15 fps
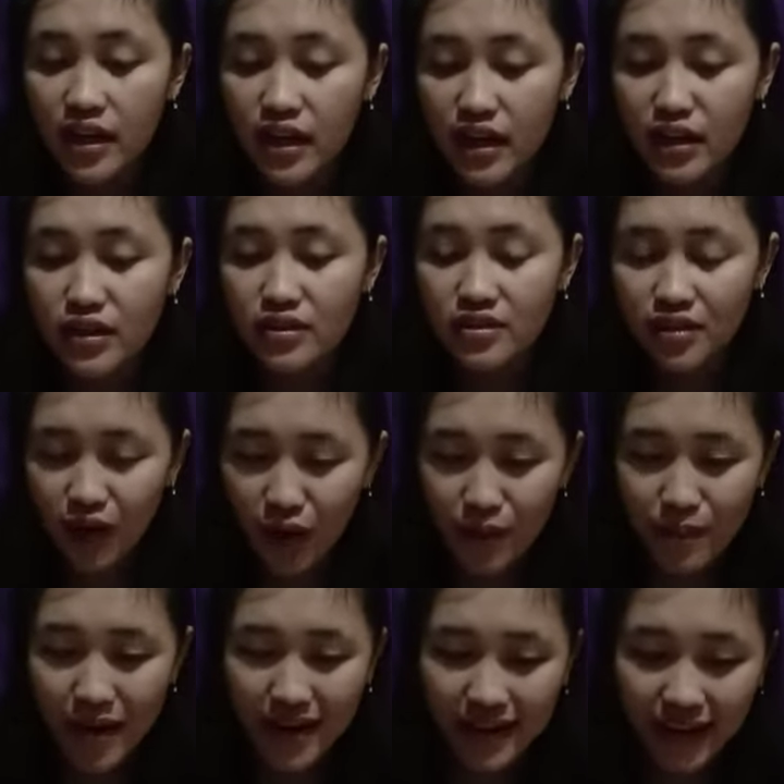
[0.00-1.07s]
income
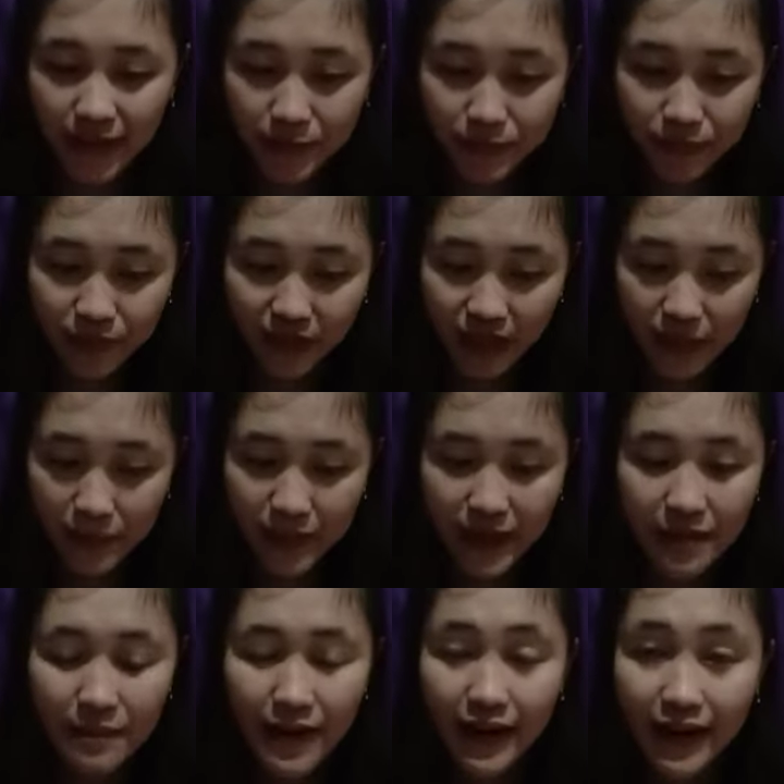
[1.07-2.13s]
market.
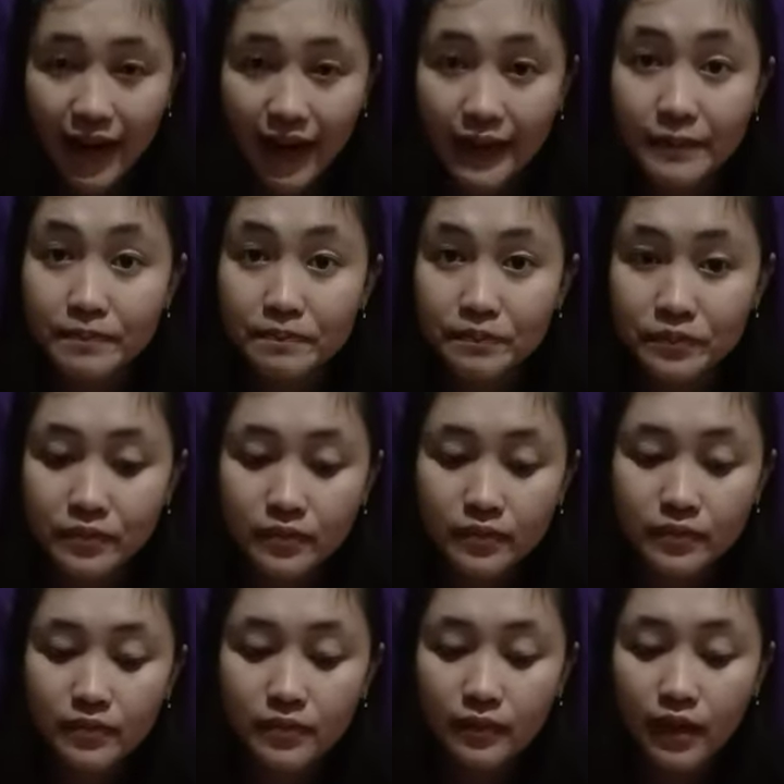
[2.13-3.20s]
Capital market
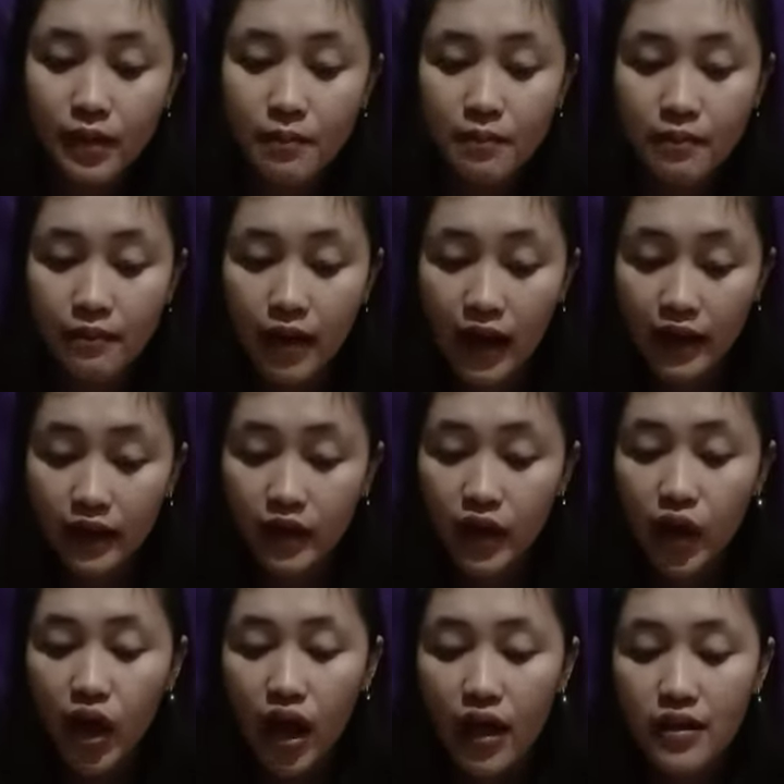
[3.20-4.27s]
may
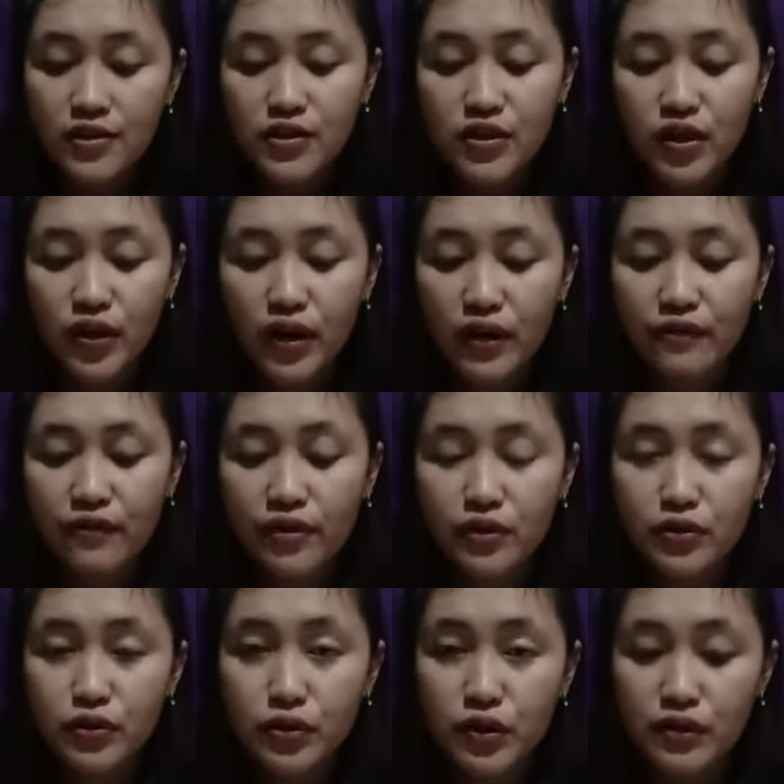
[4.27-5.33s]
also refer
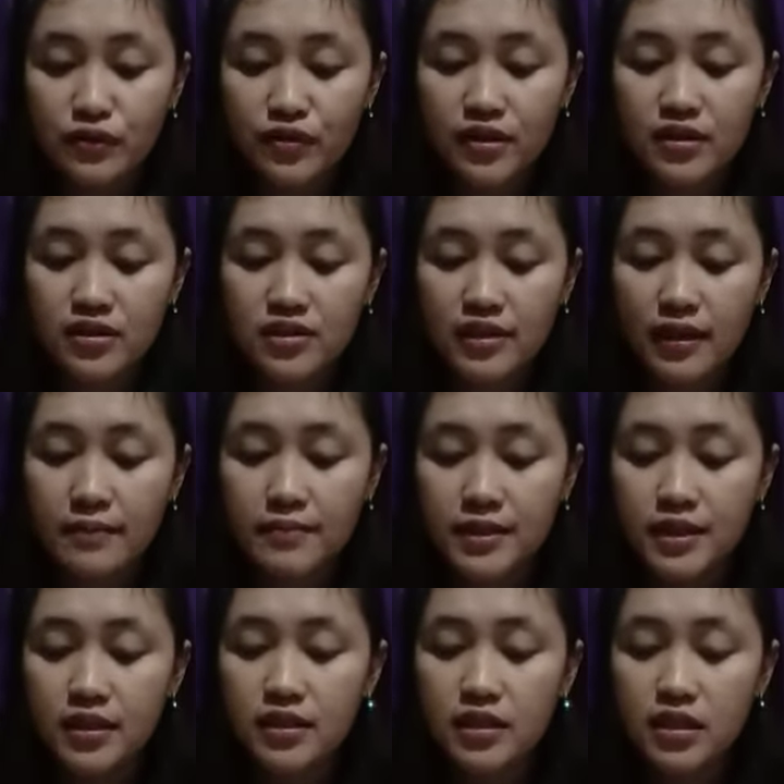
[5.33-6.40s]
to
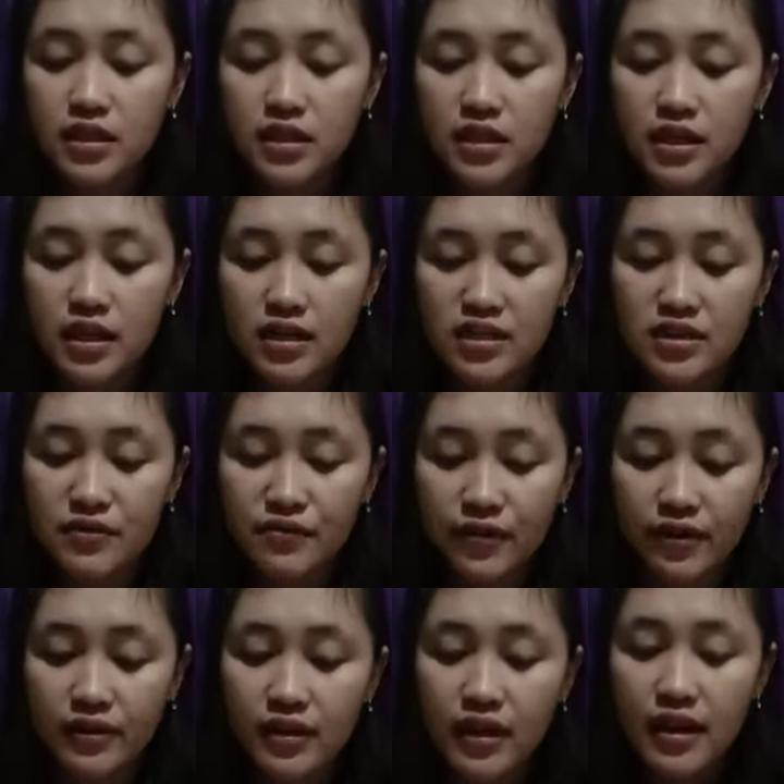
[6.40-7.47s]
investment, the
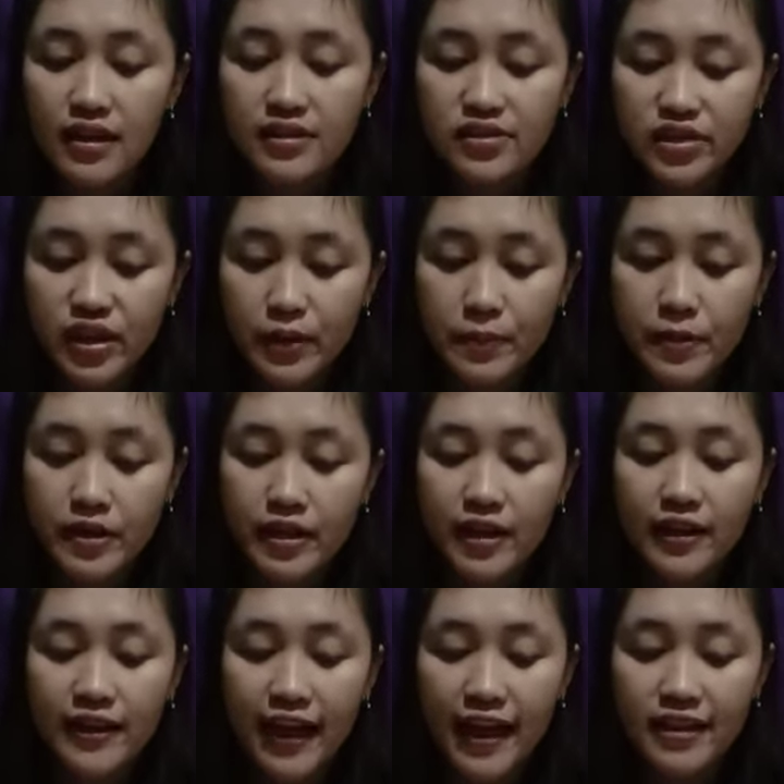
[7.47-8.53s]
received capital
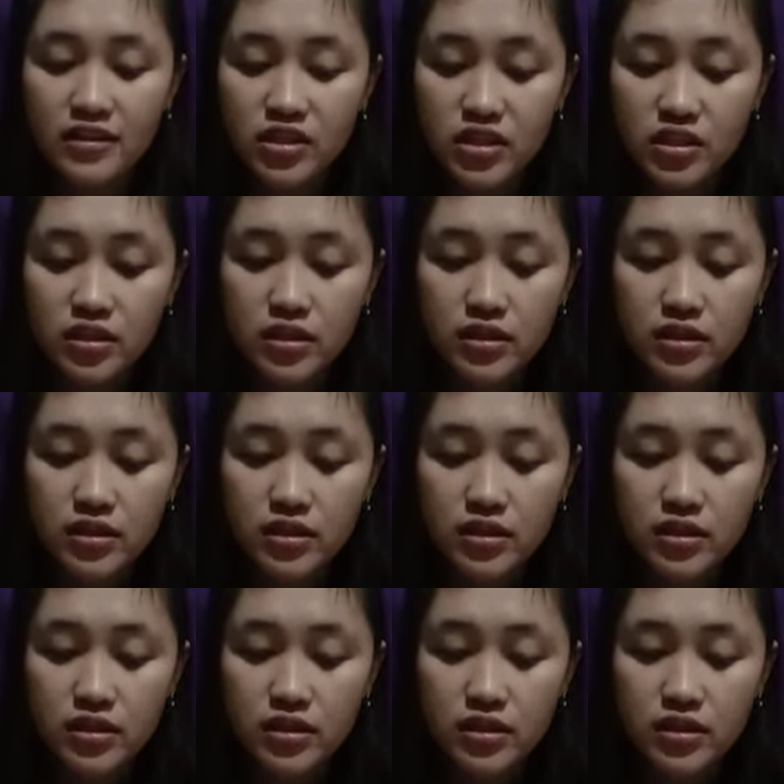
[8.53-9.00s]
gains